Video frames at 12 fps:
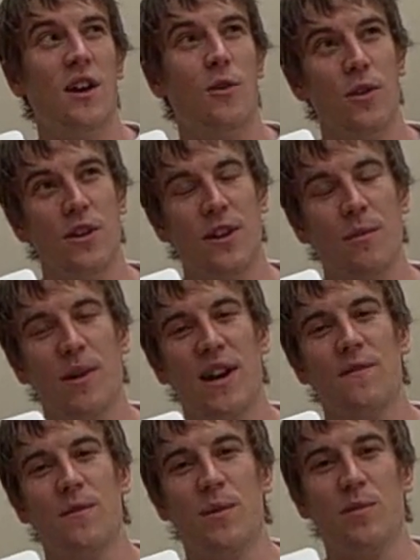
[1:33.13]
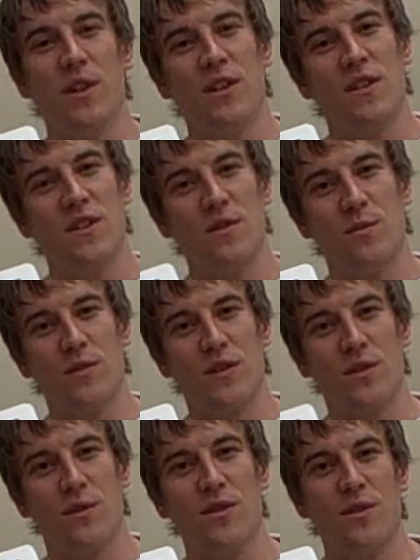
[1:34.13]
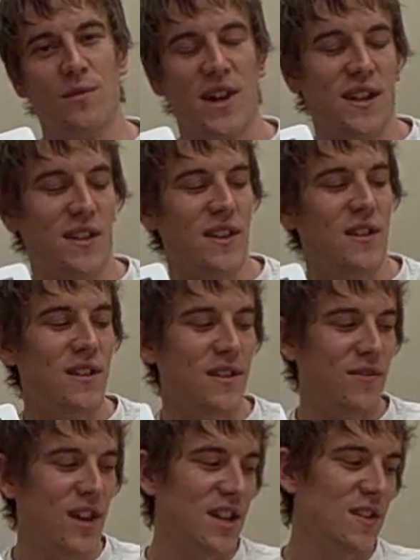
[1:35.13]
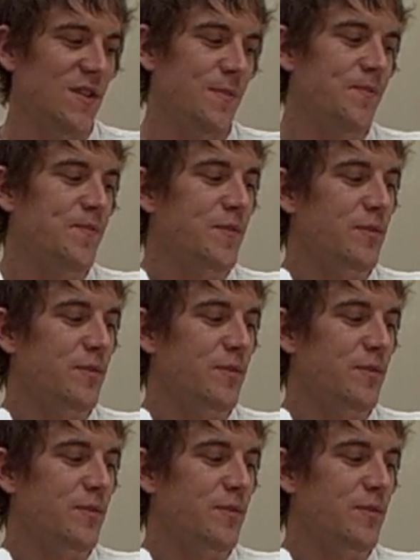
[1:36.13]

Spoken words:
or you can buy it from the Barnes & Noble store directly on the device.